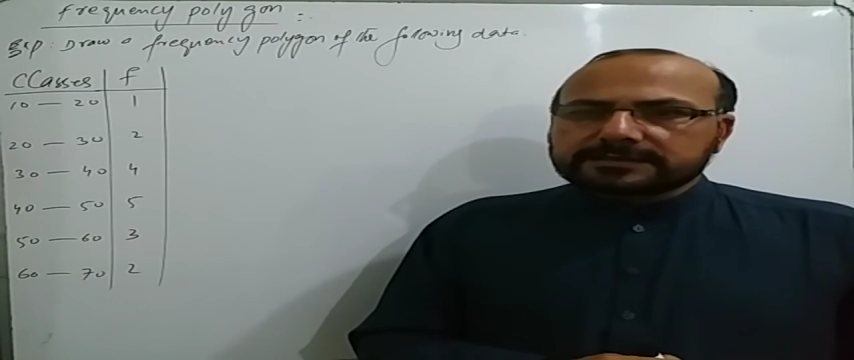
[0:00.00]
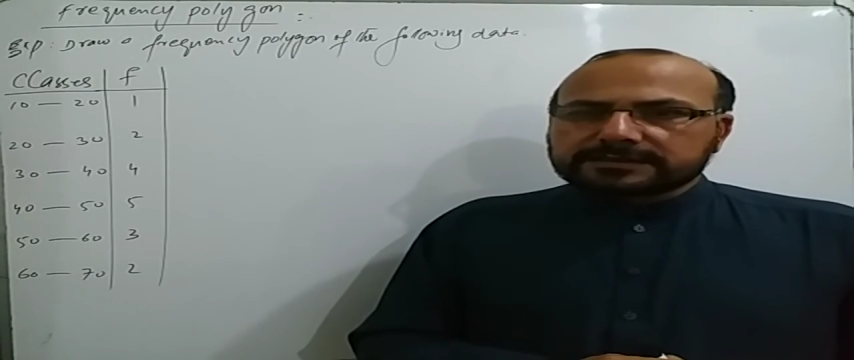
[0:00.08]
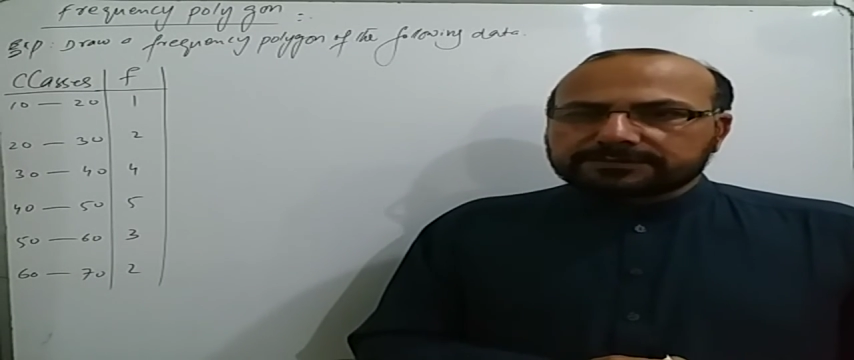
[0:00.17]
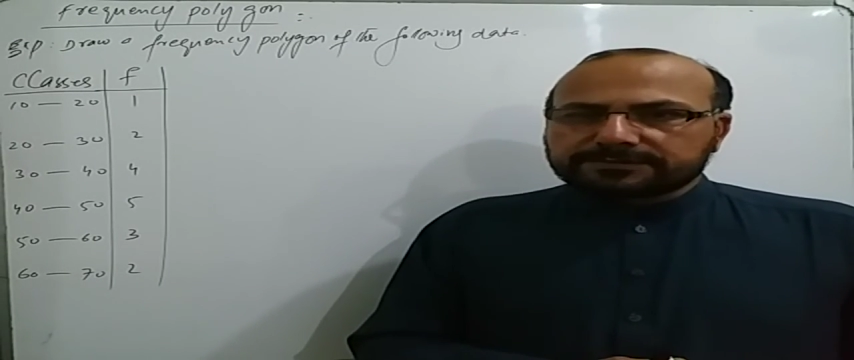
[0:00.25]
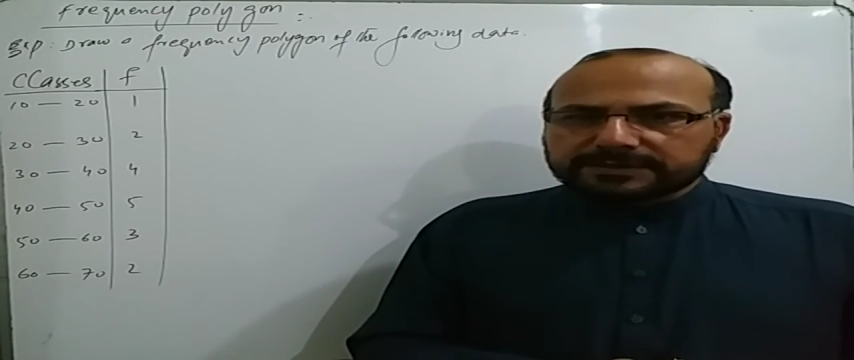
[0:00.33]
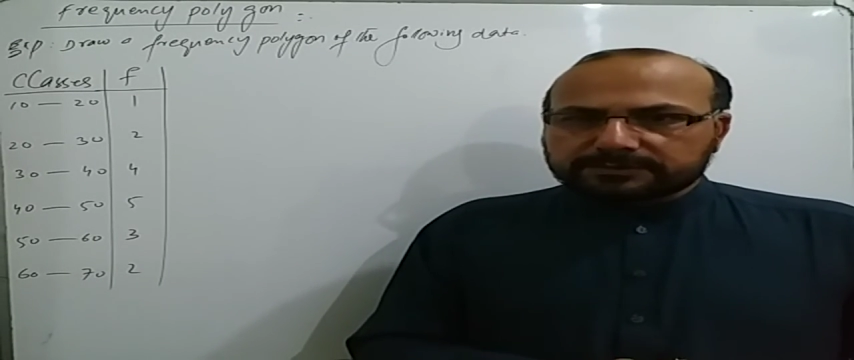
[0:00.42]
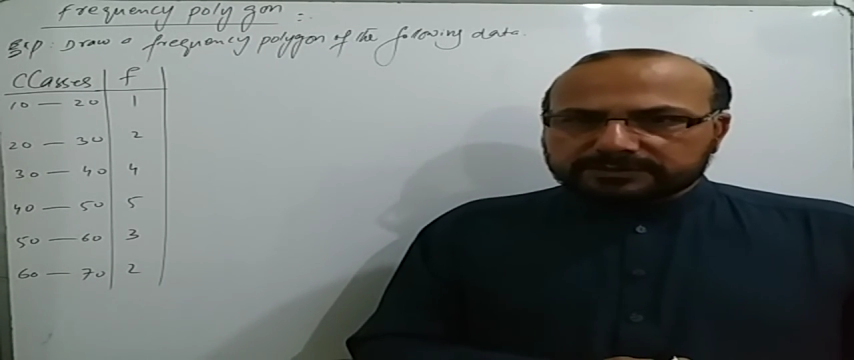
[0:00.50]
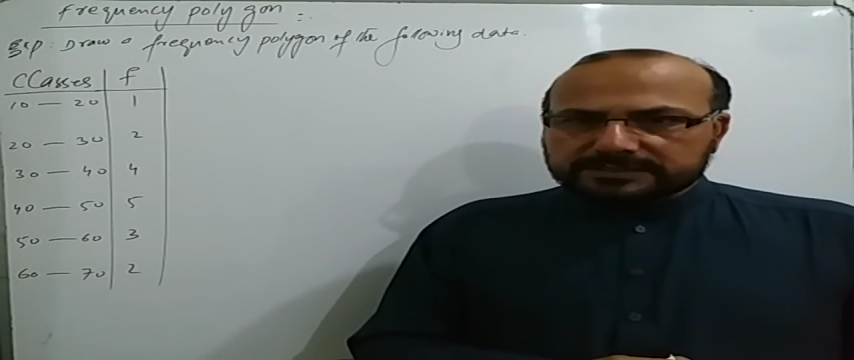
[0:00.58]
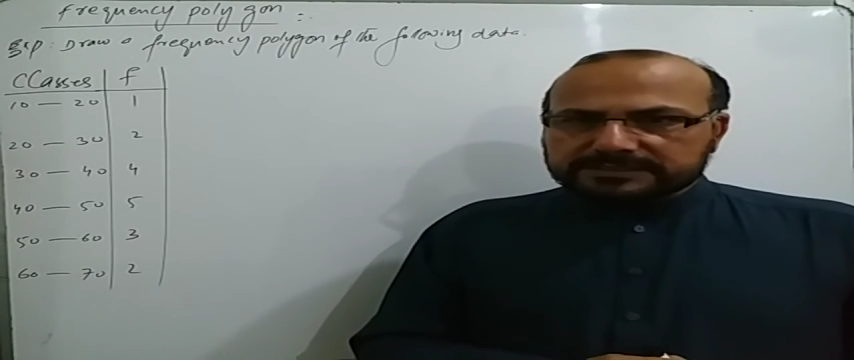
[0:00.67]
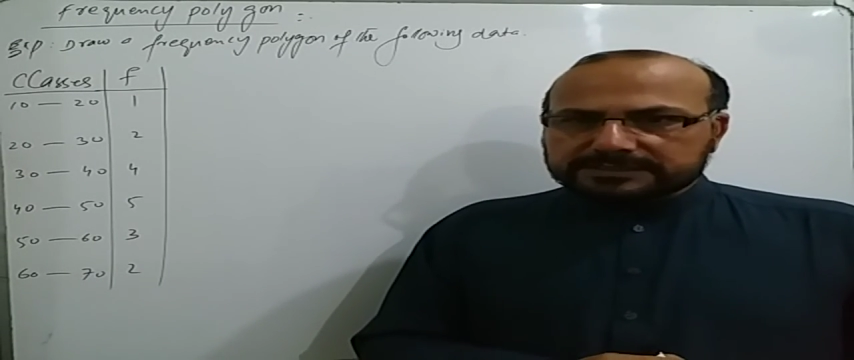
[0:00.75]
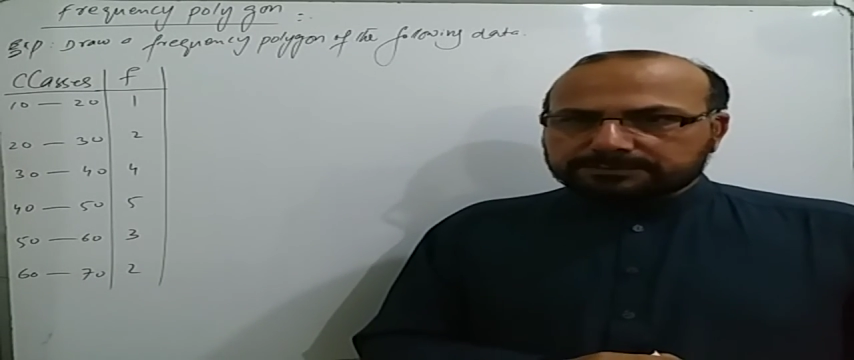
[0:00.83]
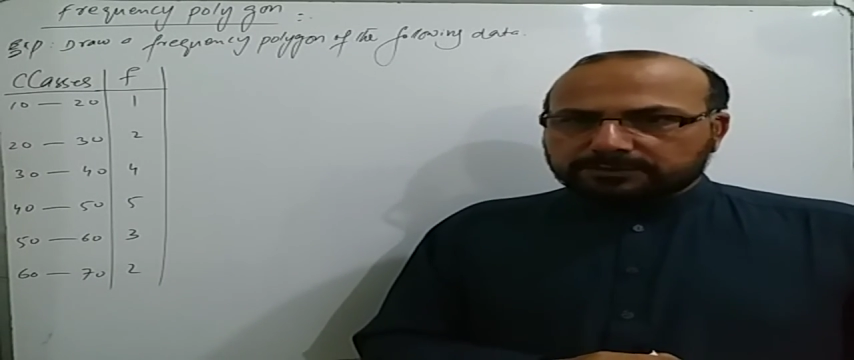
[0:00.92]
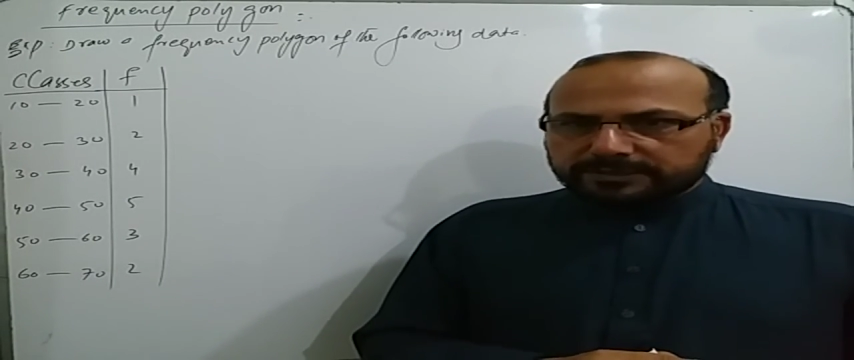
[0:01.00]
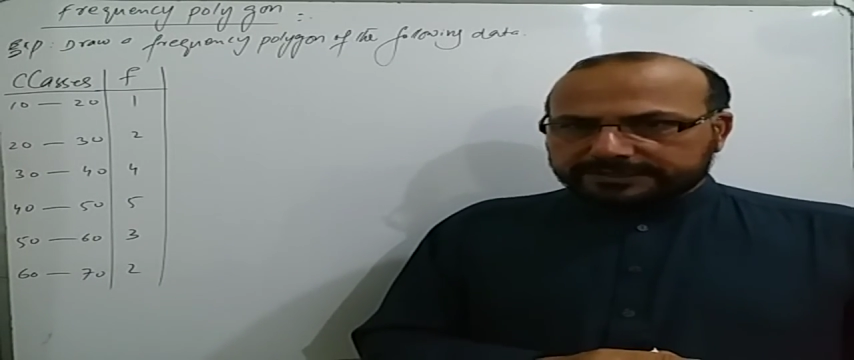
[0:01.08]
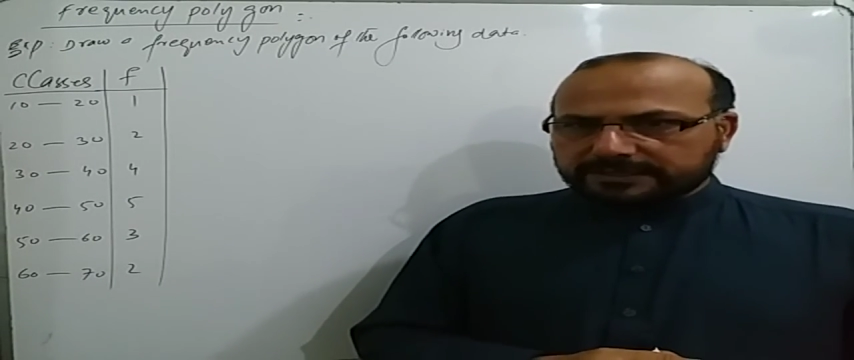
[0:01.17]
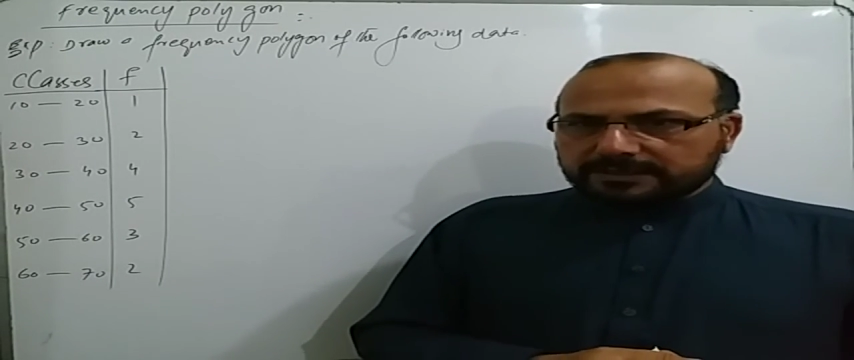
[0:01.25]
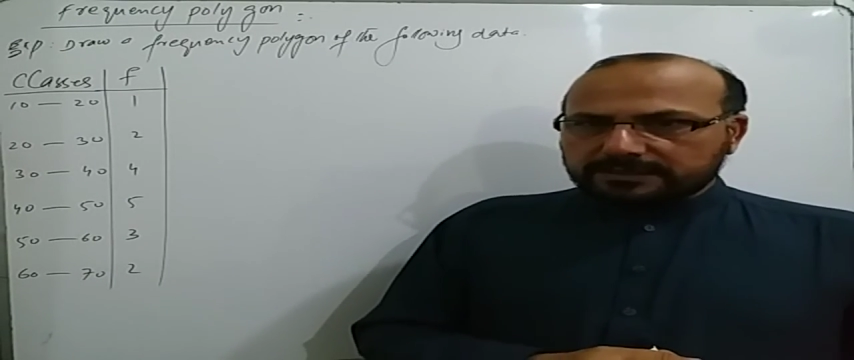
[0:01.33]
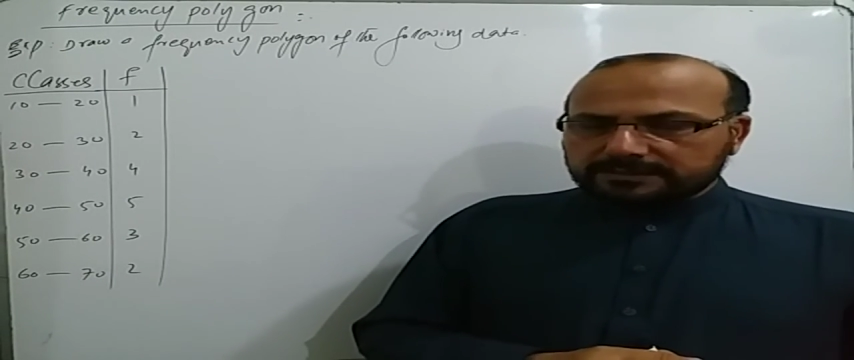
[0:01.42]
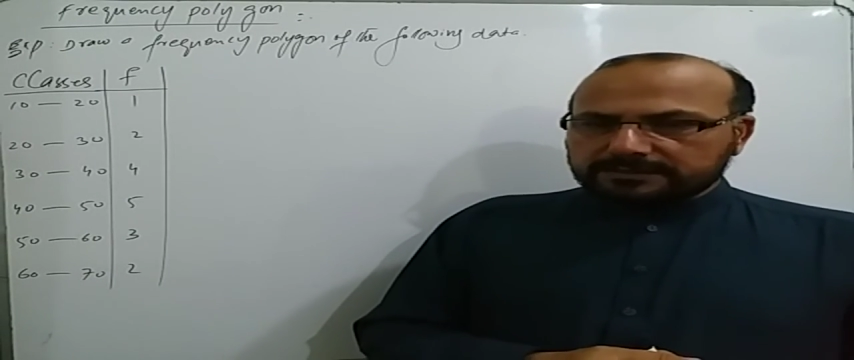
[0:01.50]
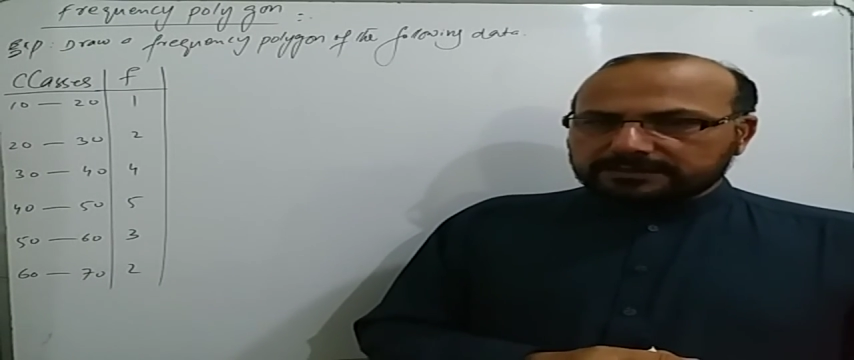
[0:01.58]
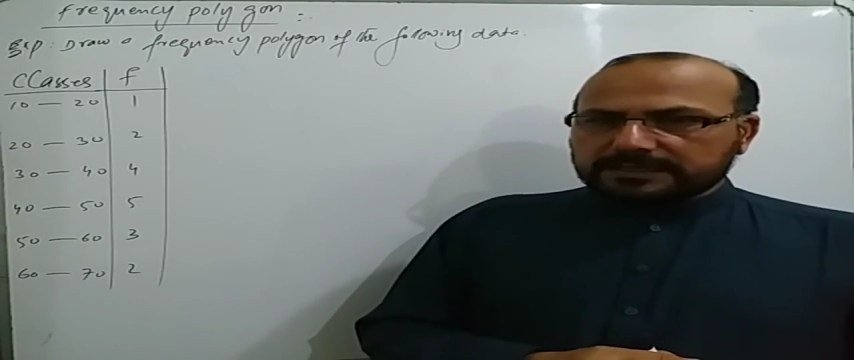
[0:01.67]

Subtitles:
the frequency polygon.